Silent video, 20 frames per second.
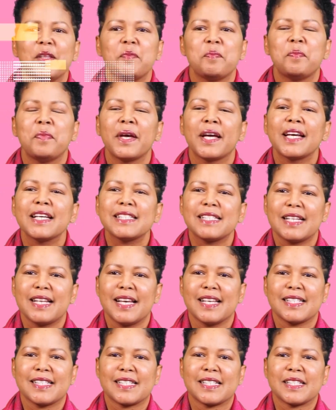The biggest
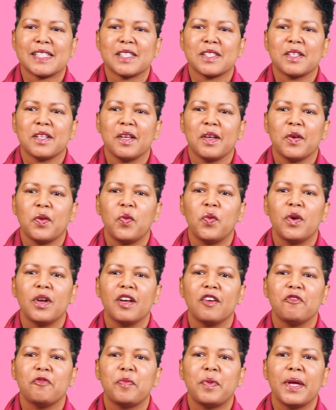lesson would
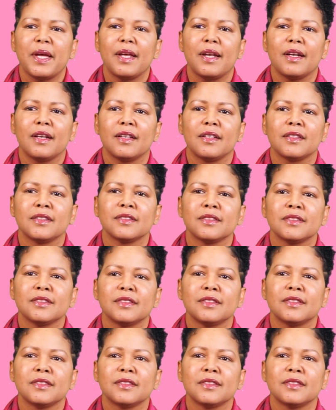have been